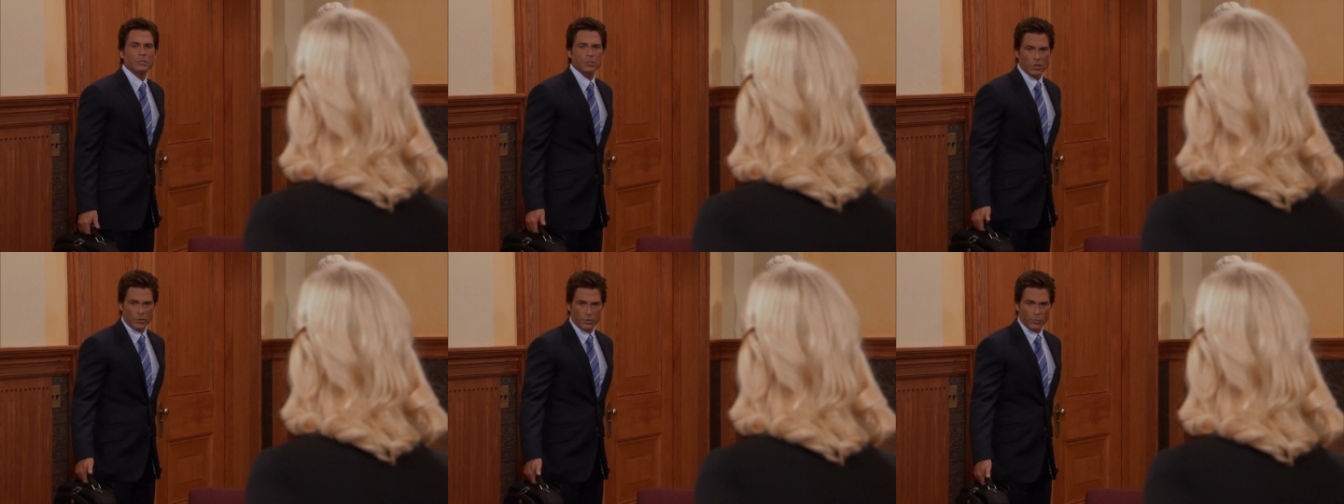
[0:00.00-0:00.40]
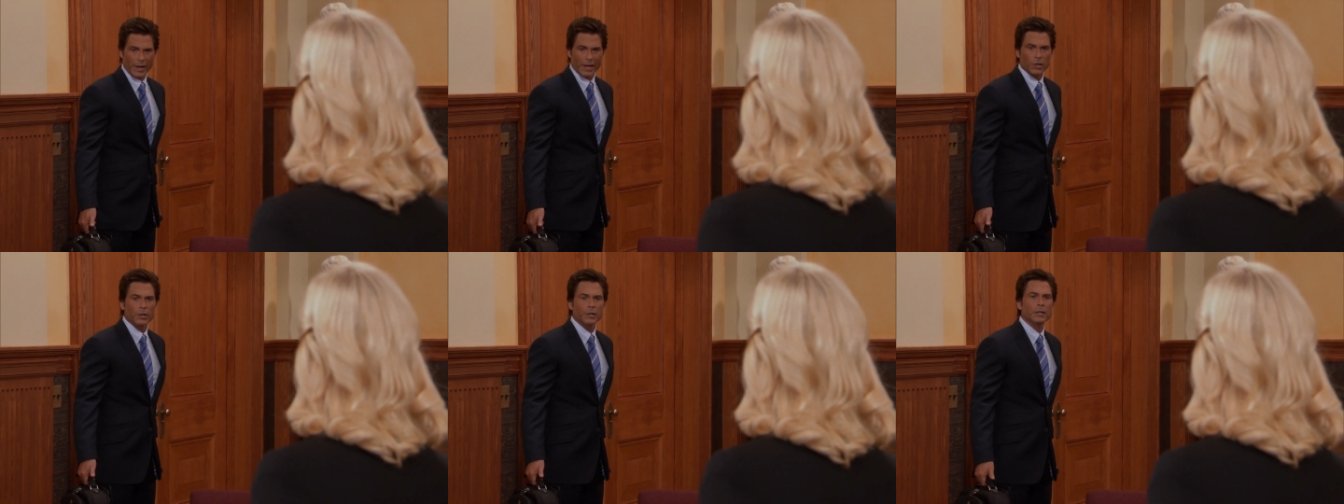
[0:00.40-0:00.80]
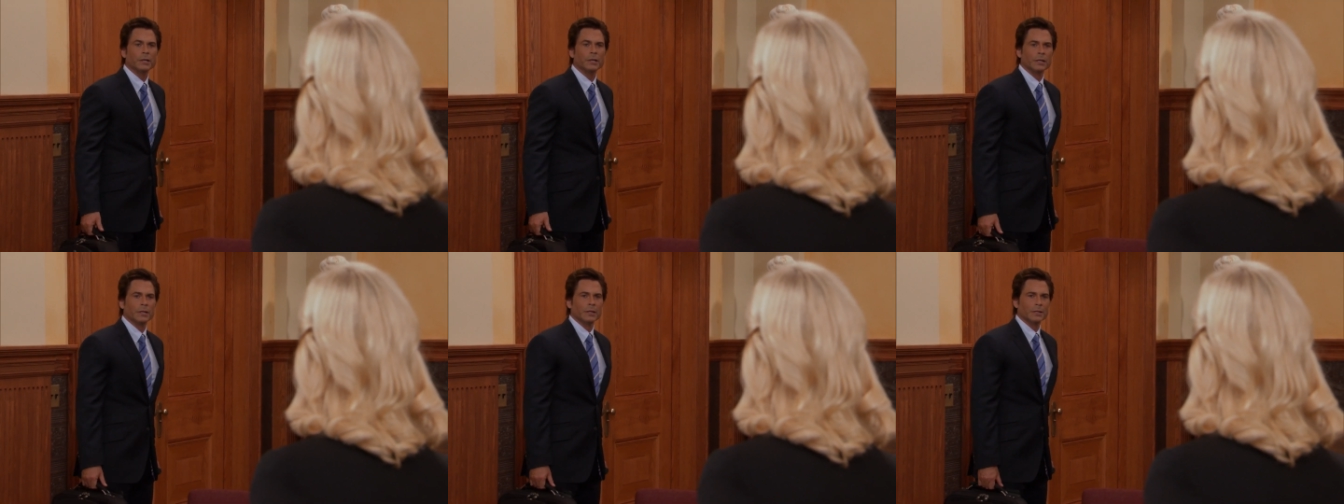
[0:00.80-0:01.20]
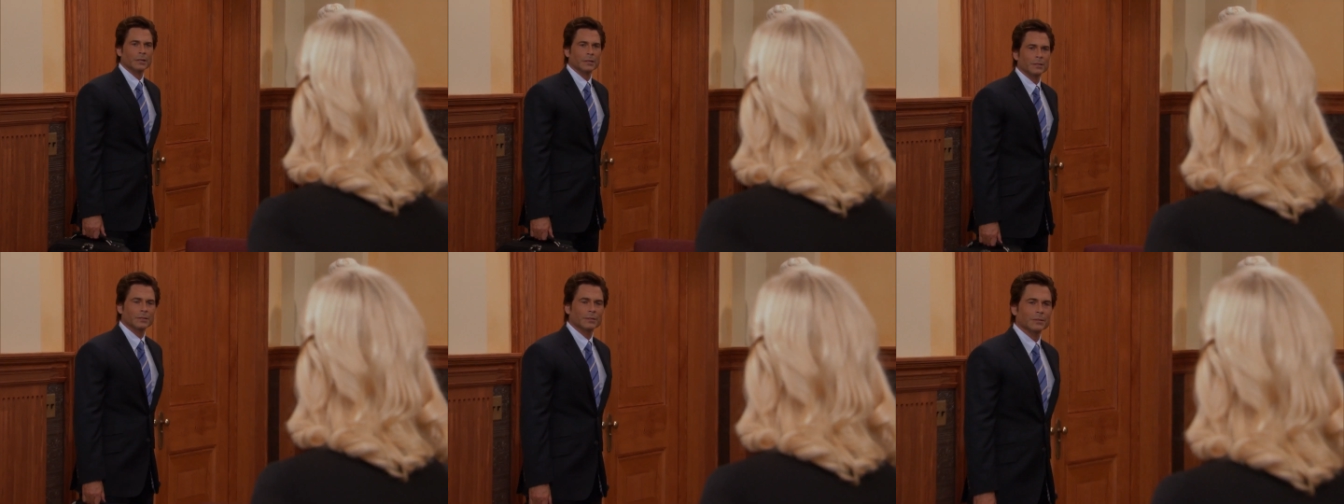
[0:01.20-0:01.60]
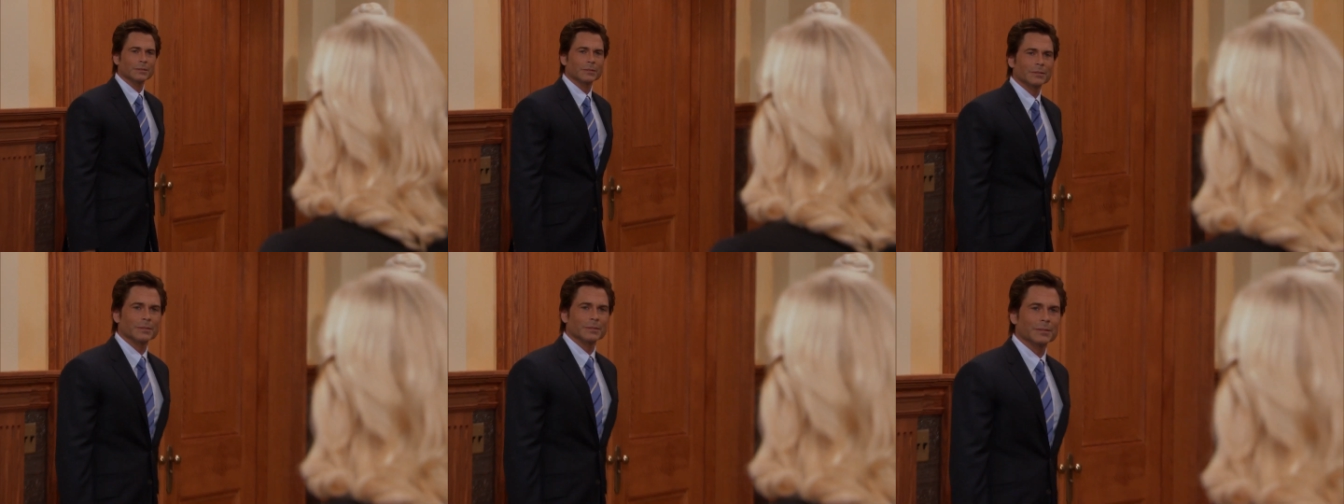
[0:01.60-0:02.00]
it's on the record.
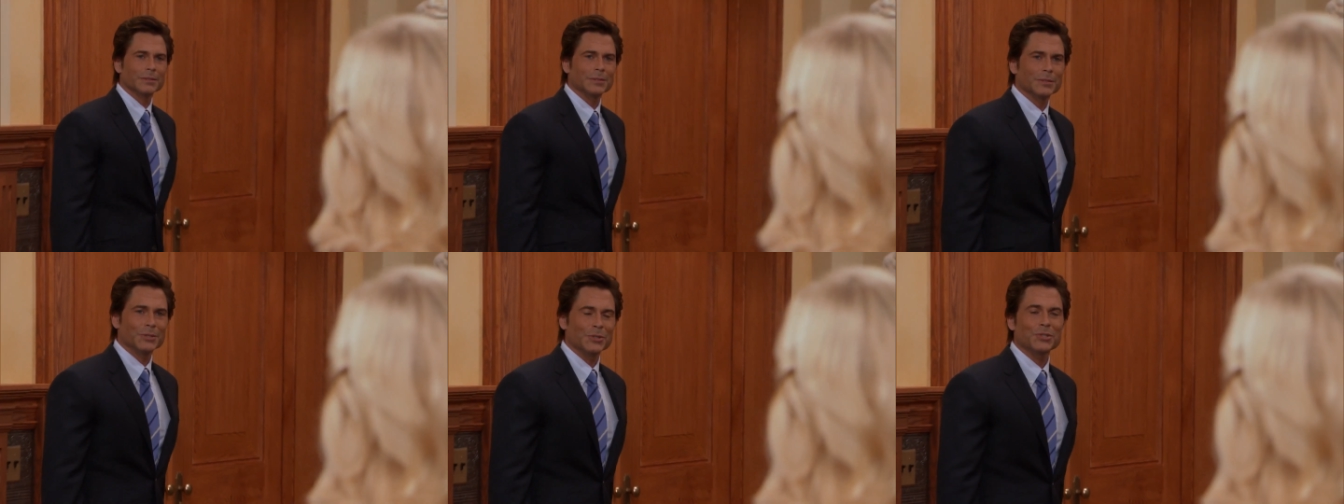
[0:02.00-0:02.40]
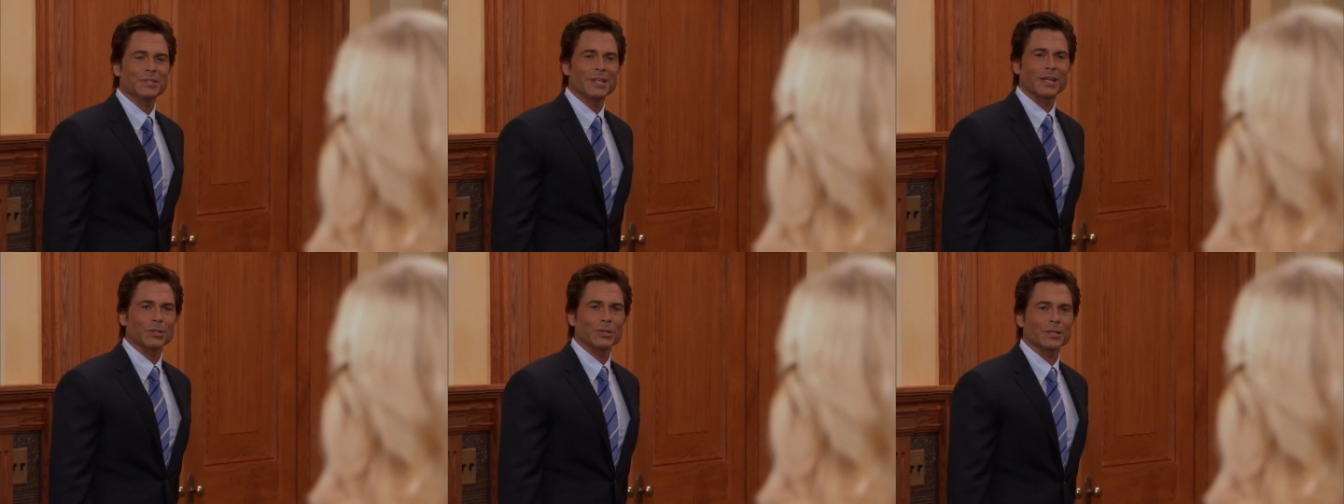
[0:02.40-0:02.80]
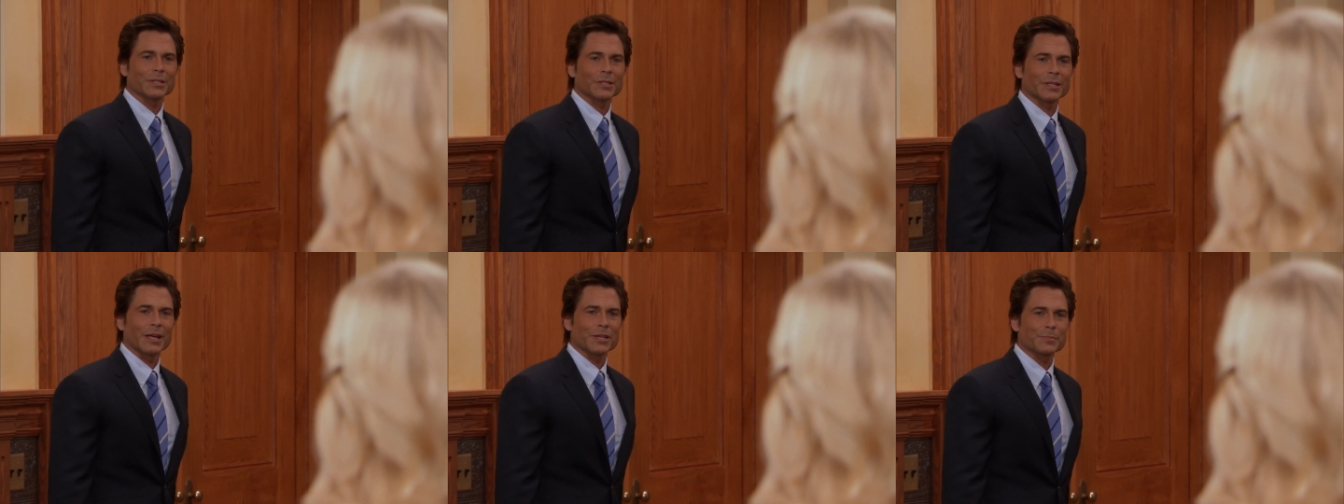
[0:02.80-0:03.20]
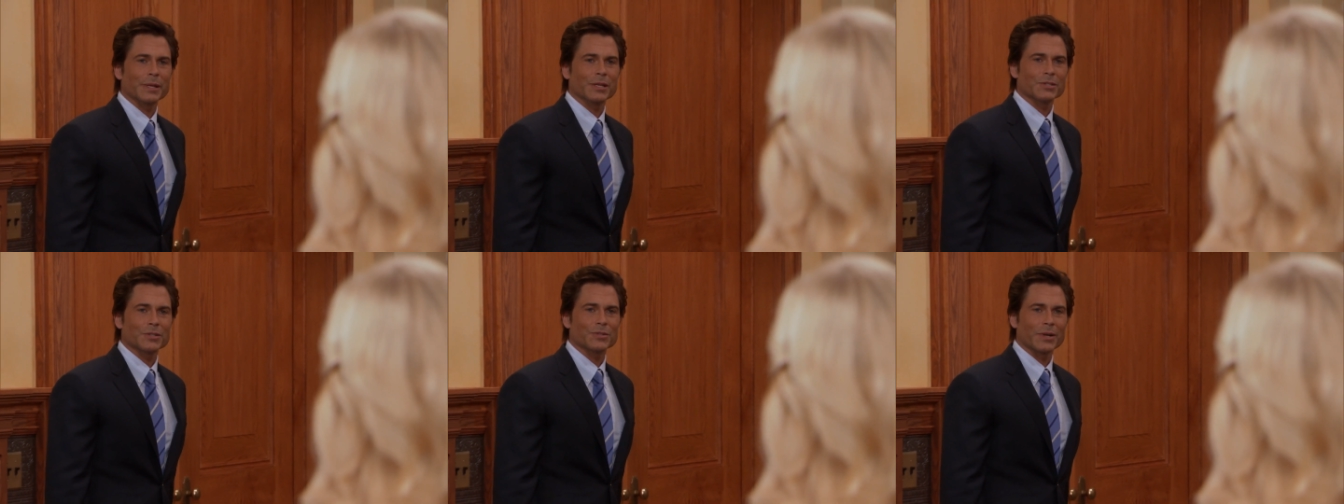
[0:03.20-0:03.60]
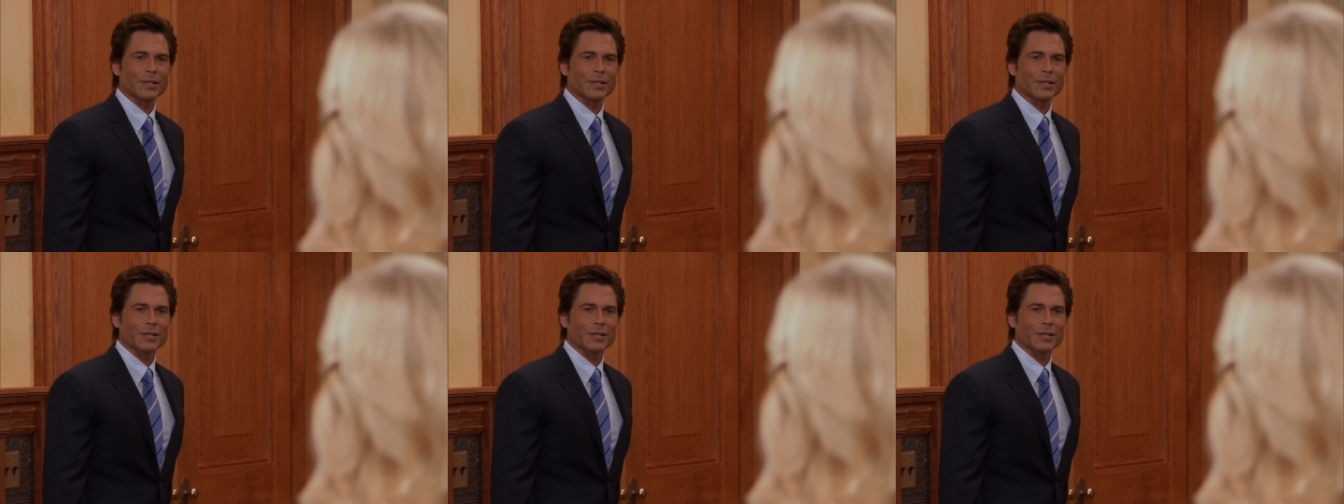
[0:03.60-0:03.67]
You should take a look at the last page of the